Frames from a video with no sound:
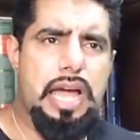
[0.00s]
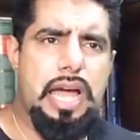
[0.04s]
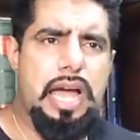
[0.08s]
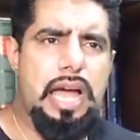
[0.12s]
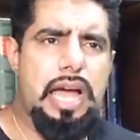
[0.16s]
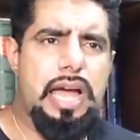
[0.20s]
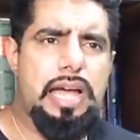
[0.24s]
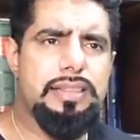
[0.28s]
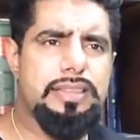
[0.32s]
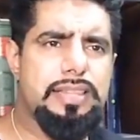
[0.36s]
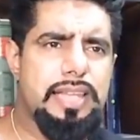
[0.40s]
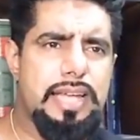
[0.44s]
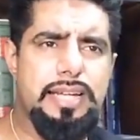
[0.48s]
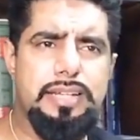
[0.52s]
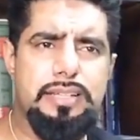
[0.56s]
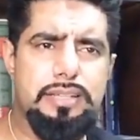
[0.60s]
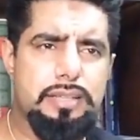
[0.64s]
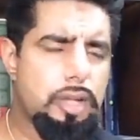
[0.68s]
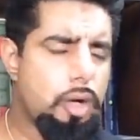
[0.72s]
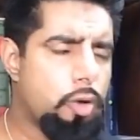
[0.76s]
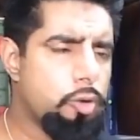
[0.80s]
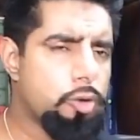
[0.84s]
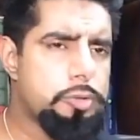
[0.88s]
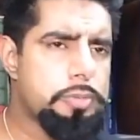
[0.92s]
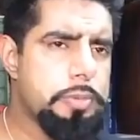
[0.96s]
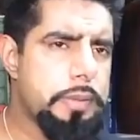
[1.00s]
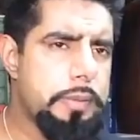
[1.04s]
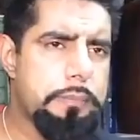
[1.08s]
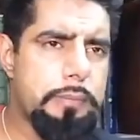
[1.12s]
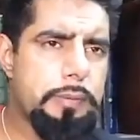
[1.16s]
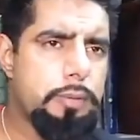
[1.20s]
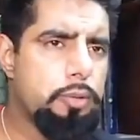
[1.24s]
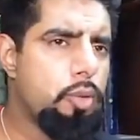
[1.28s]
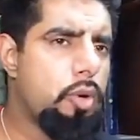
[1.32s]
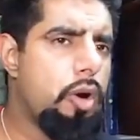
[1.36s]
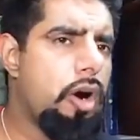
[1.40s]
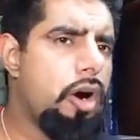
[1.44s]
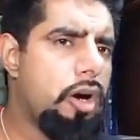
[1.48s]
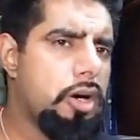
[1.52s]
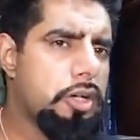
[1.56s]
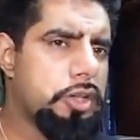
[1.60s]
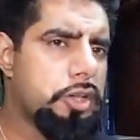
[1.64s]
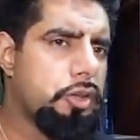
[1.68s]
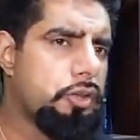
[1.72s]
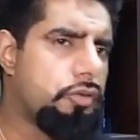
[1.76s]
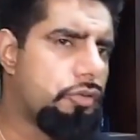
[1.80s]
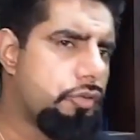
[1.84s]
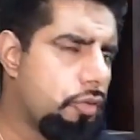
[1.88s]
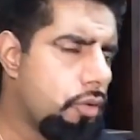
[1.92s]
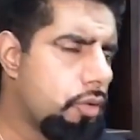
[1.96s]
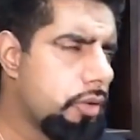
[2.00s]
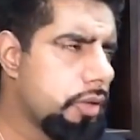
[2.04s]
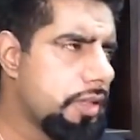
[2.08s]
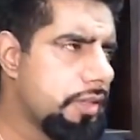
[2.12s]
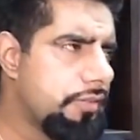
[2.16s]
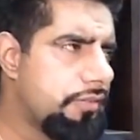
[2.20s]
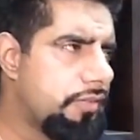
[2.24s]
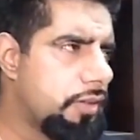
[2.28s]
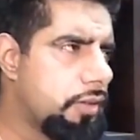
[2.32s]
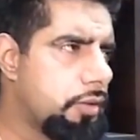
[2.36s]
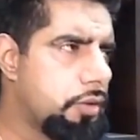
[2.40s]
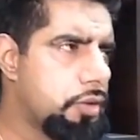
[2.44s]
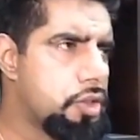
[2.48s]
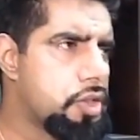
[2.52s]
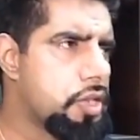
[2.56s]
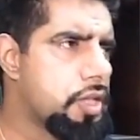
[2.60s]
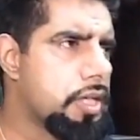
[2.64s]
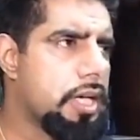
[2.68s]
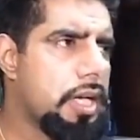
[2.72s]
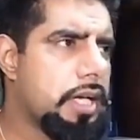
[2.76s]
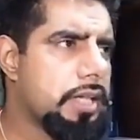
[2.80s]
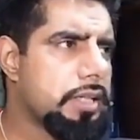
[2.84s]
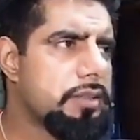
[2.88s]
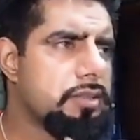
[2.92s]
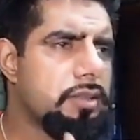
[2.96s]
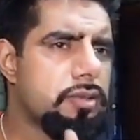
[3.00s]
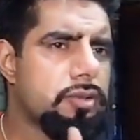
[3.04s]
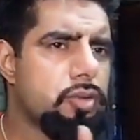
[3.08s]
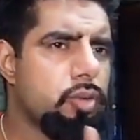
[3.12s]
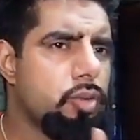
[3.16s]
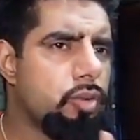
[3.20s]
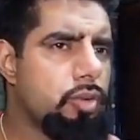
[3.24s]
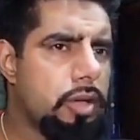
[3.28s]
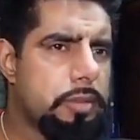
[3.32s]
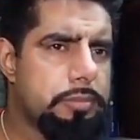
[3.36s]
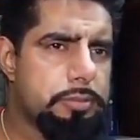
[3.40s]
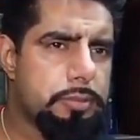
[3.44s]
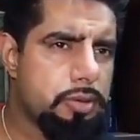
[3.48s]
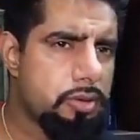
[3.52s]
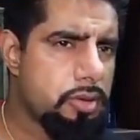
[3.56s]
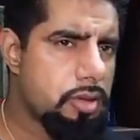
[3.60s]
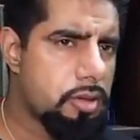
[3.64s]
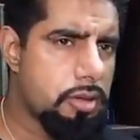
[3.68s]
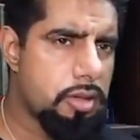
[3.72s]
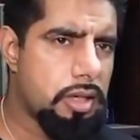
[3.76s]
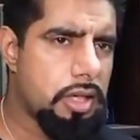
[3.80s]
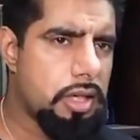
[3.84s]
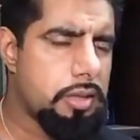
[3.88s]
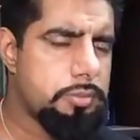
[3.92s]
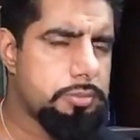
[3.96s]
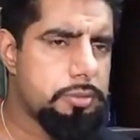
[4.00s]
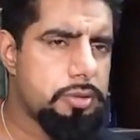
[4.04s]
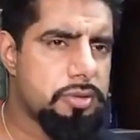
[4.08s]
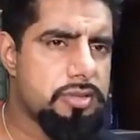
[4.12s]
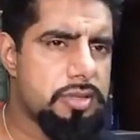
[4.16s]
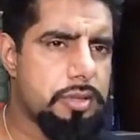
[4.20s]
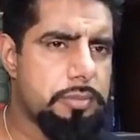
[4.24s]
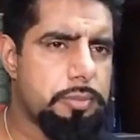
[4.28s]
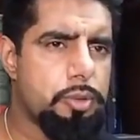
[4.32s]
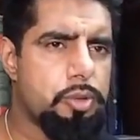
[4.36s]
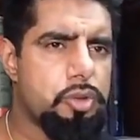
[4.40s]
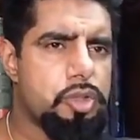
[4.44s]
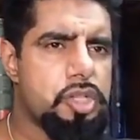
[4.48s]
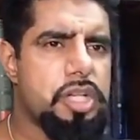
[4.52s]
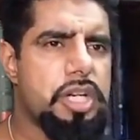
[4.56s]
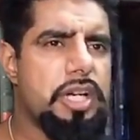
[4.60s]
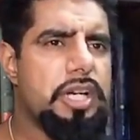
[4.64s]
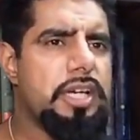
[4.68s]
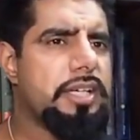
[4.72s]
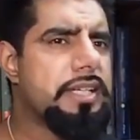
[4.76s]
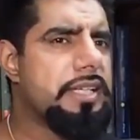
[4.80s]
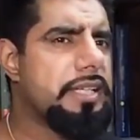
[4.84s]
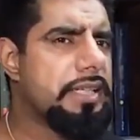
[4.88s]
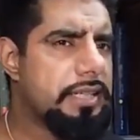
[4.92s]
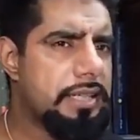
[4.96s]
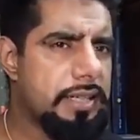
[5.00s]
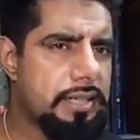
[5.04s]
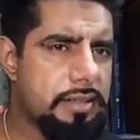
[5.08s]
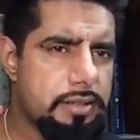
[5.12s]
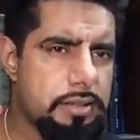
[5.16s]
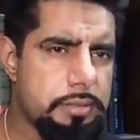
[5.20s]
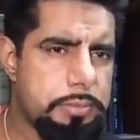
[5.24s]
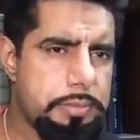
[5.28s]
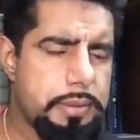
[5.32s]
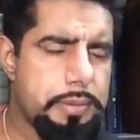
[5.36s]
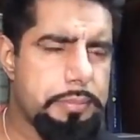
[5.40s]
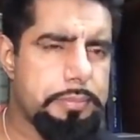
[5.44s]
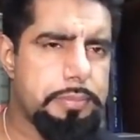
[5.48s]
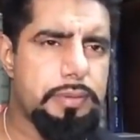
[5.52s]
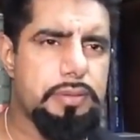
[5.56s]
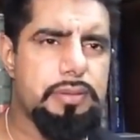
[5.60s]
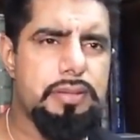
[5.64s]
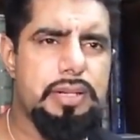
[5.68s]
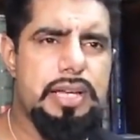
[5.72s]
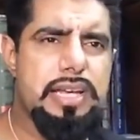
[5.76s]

And then those people who argued for evolution, like Dr. Abdul Sabur Shaheen and other people,